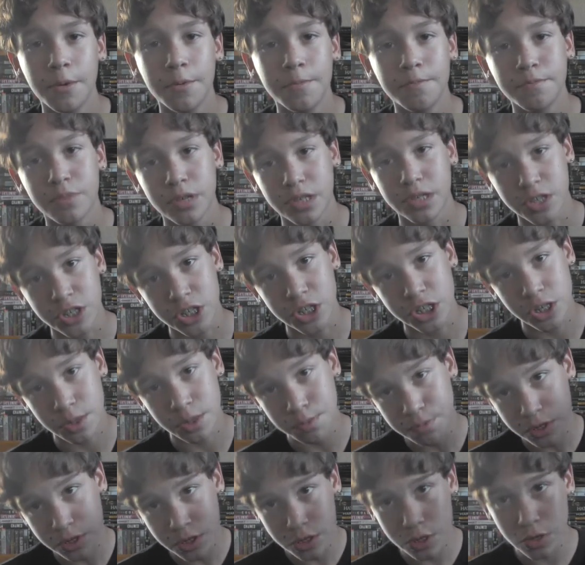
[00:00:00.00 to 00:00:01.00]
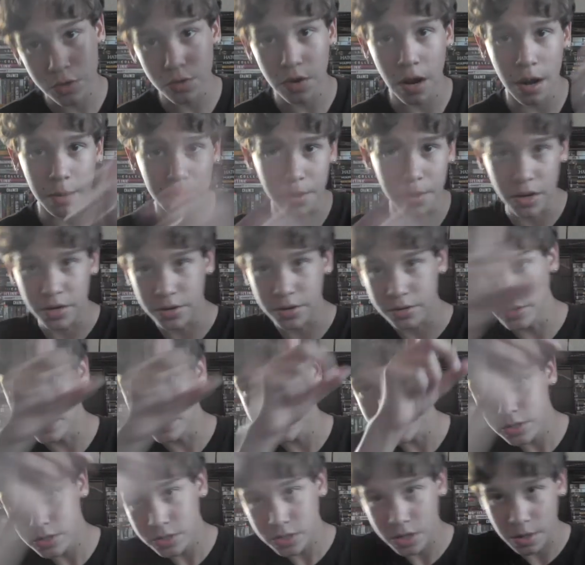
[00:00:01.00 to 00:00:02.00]
Press the subscribe button
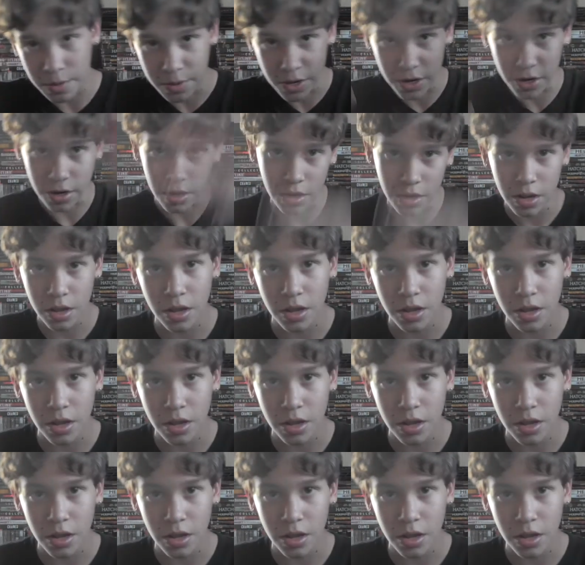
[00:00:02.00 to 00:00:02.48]
somewhere.